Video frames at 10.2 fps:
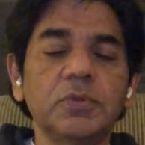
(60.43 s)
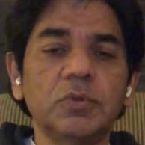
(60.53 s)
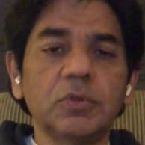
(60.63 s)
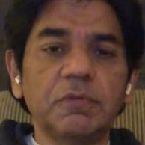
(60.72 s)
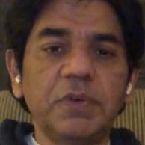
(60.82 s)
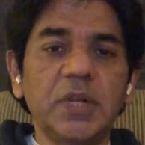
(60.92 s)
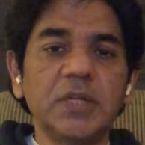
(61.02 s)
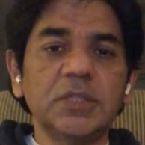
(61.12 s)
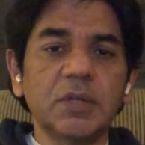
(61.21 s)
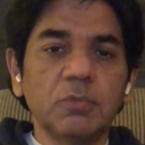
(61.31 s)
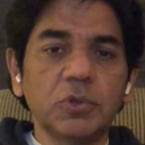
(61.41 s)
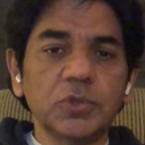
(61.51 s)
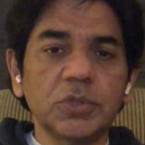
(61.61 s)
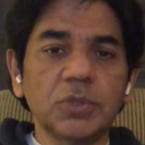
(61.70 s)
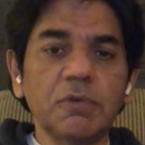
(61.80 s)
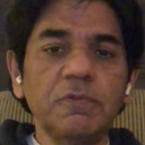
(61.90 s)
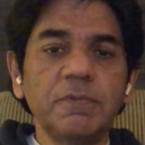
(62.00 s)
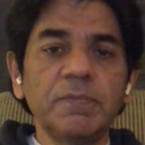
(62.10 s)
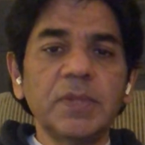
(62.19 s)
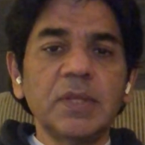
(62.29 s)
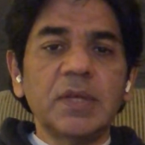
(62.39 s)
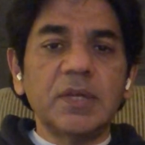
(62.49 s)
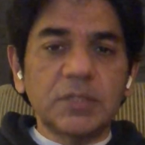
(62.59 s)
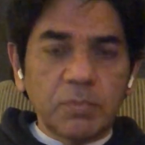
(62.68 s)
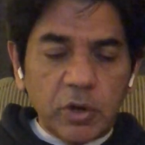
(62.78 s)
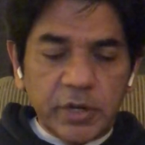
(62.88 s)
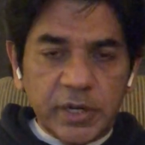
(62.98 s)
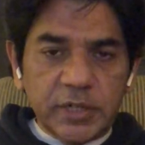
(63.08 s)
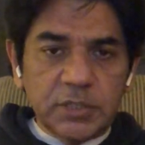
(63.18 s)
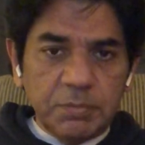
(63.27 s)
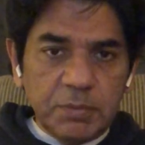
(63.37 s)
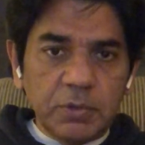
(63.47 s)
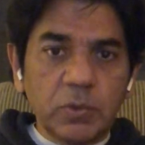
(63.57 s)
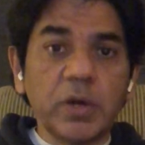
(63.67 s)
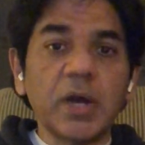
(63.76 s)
to the feelings and emotions of his subordinates, people who are